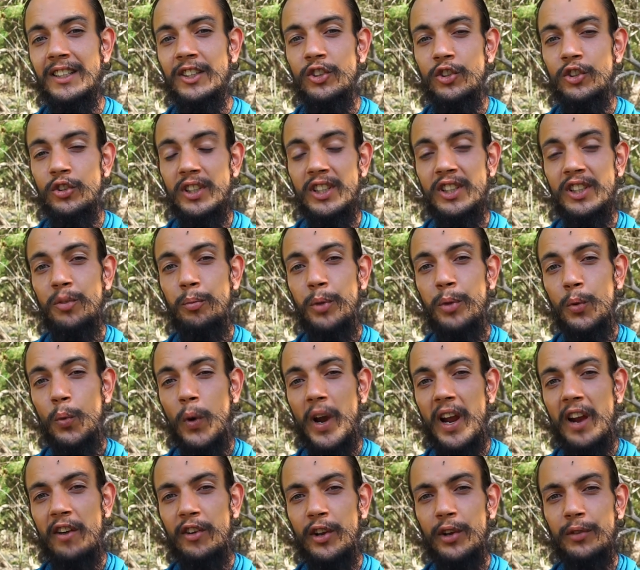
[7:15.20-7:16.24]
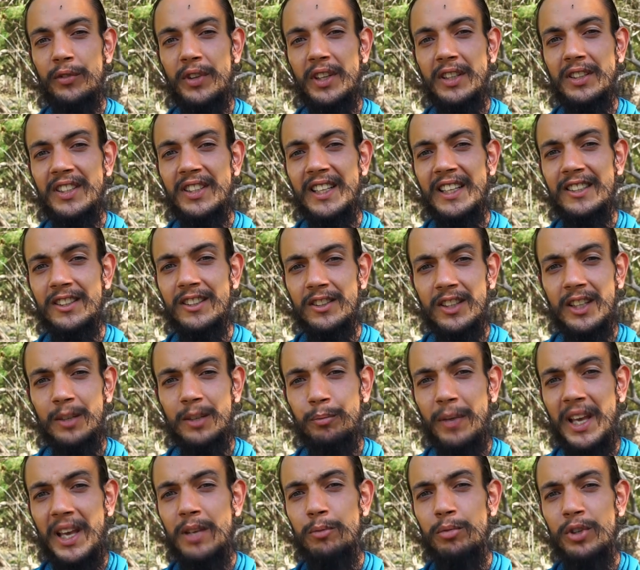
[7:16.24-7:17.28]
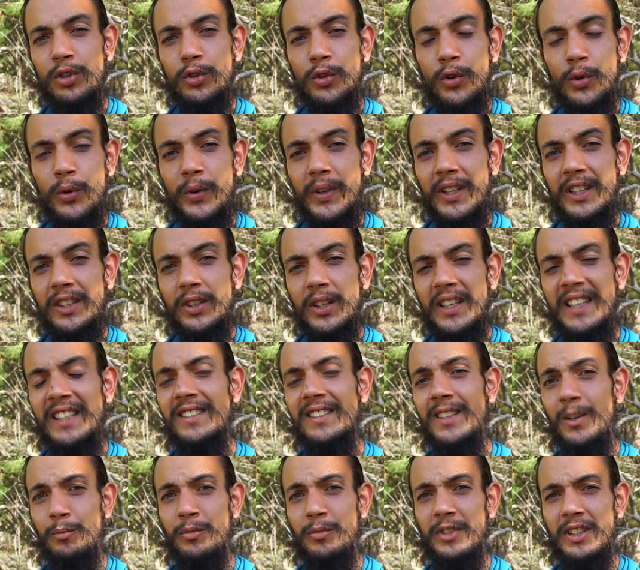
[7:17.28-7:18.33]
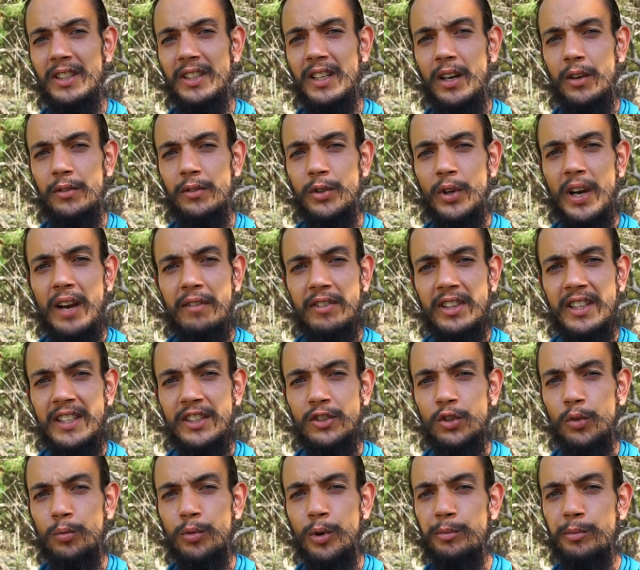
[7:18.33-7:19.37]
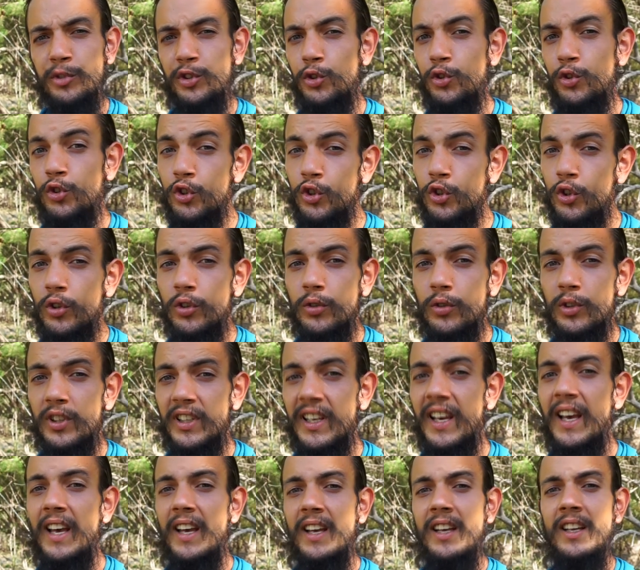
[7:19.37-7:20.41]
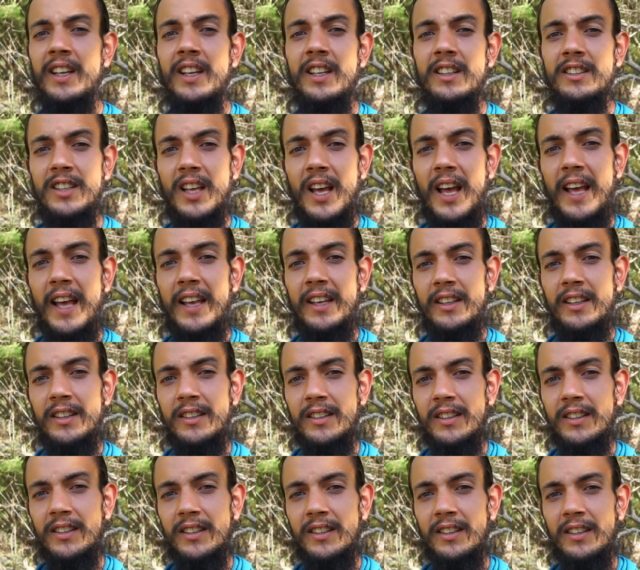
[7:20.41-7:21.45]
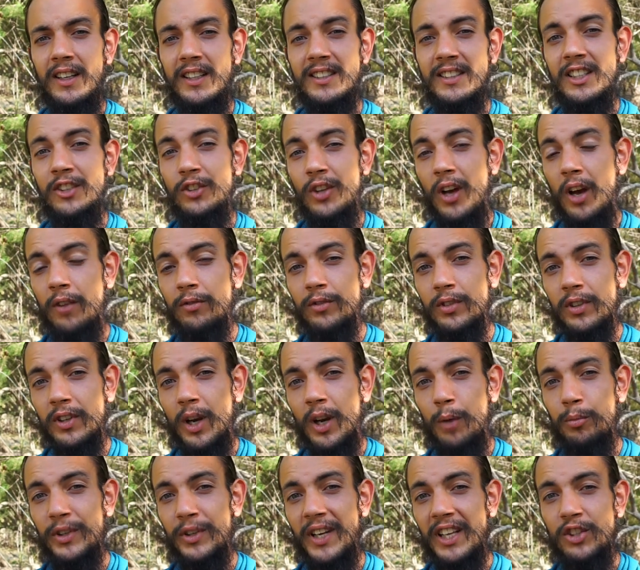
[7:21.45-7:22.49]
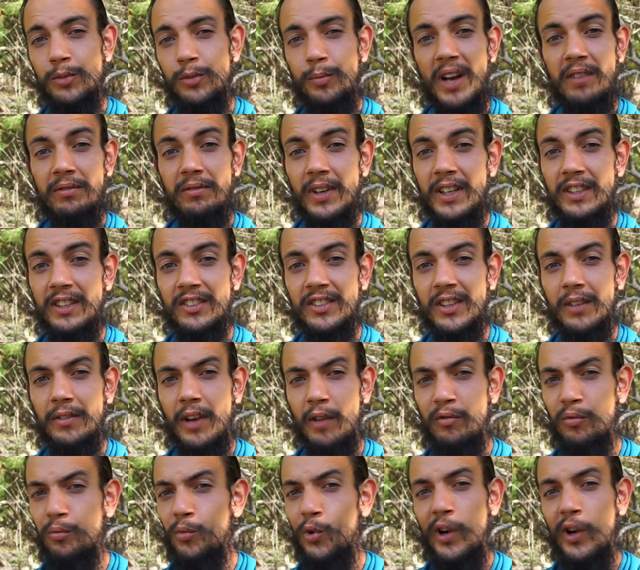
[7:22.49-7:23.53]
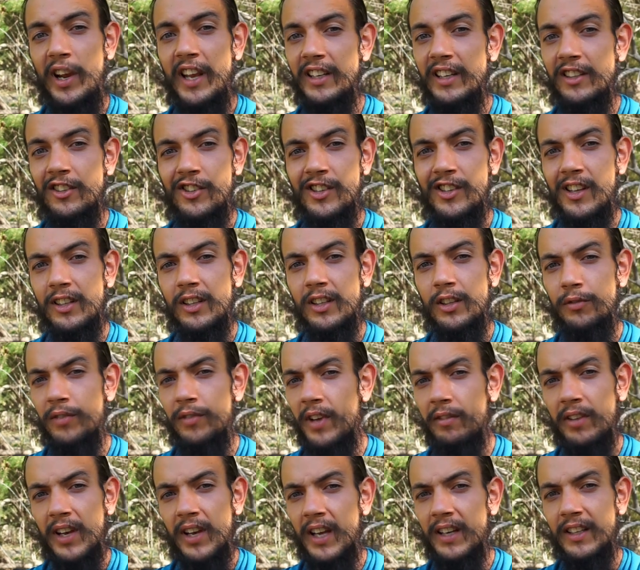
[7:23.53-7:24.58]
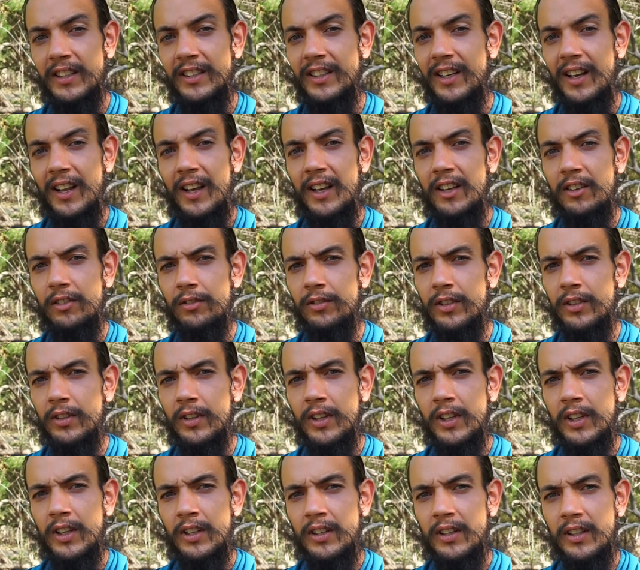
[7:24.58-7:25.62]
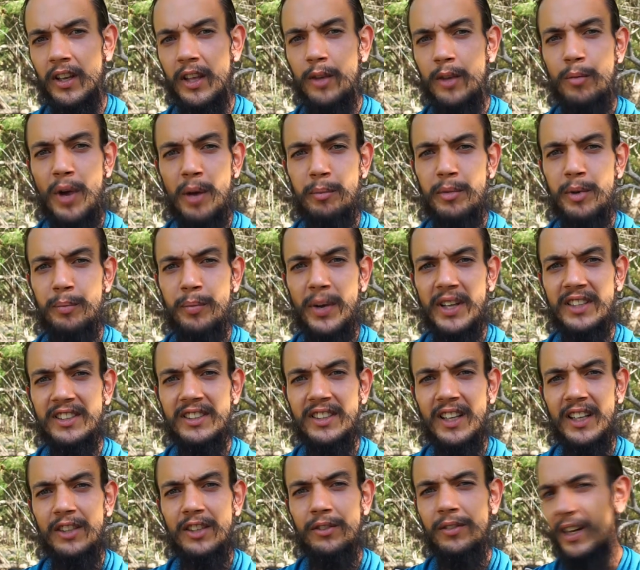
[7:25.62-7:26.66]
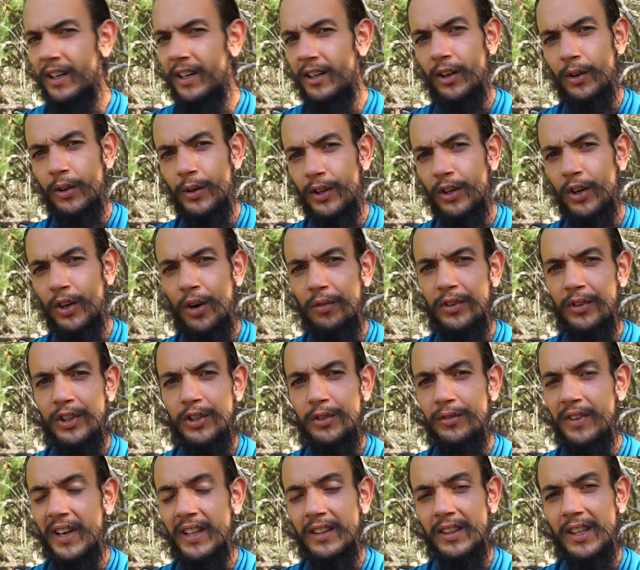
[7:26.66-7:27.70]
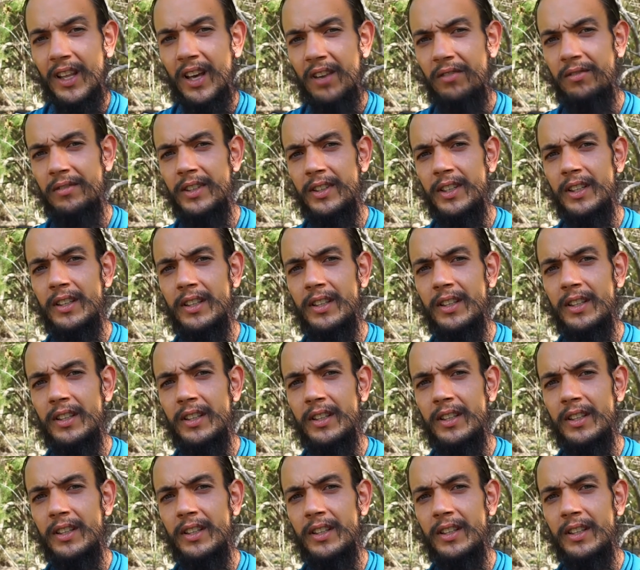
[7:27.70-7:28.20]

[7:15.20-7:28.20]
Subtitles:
you need to be wary of these things and think maybe you do need to eat something now. If you're having these sort of problems, you shouldn't get tired. Like I said, after a couple of days, you might find yourself having more energy than you've ever had in your life. Yeah, you might be buzzing like you've had a load of coffee and you've had nothing.